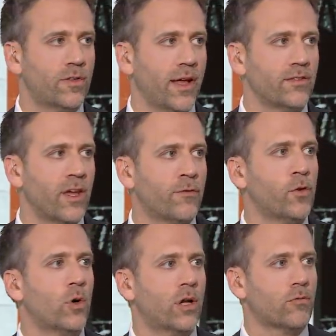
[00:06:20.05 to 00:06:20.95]
things? If
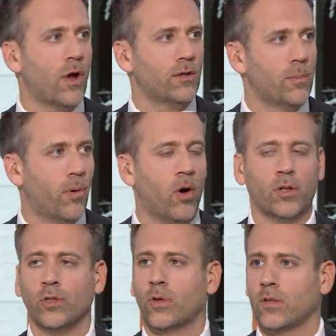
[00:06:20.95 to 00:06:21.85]
you can run the
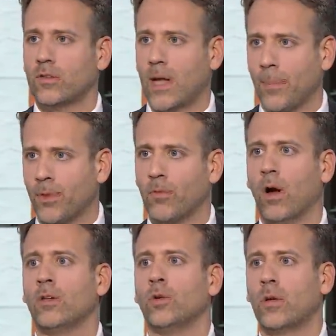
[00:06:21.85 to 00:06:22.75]
ball and you can stop the
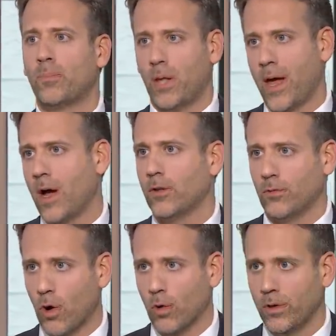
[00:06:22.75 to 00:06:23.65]
run, you can play on the
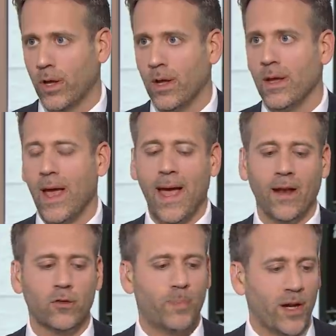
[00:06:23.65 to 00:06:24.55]
road.
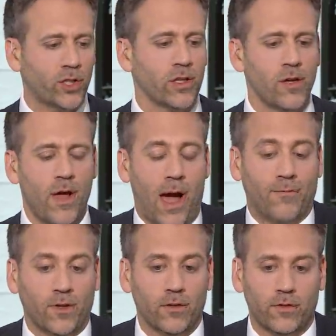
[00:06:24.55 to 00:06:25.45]
And especially,
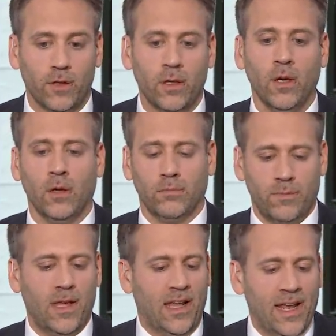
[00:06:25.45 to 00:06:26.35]
obviously,
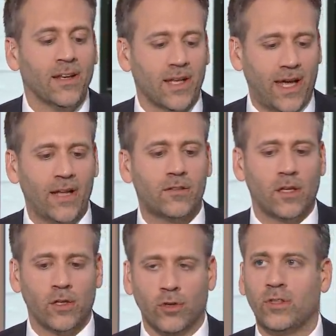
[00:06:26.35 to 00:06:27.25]
it indicates
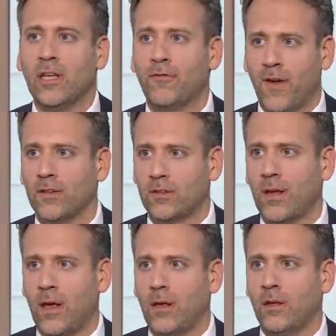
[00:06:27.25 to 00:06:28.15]
that your defense
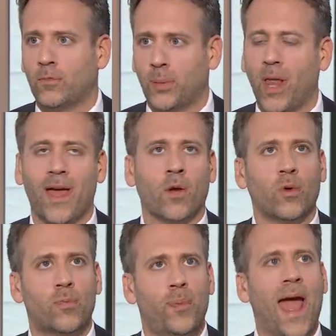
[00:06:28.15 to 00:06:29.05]
is playing
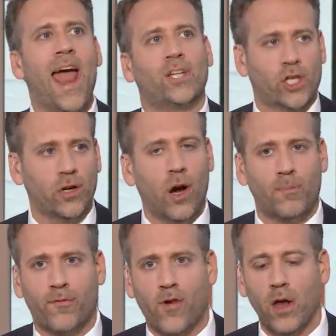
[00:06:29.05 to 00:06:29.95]
with passion
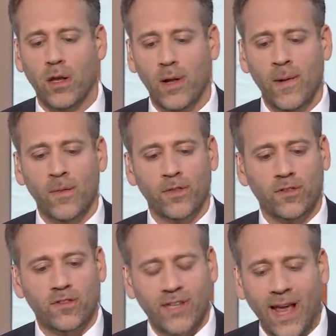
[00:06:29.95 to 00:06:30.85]
up front. The
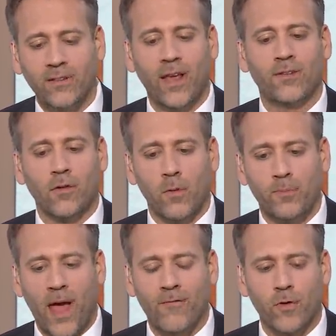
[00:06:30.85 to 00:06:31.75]
Saints, as I re- have